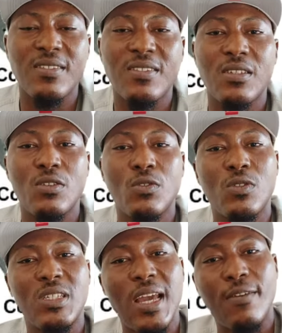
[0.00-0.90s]
You check
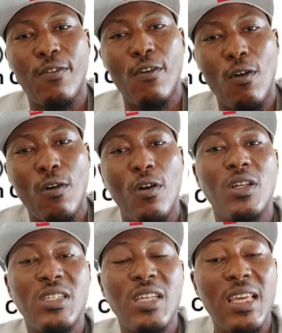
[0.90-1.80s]
for the
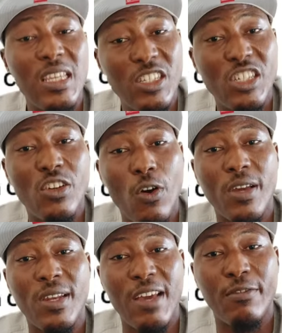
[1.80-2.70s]
engine oil
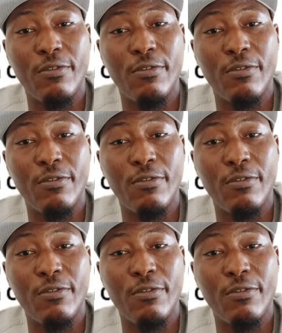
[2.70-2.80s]
level.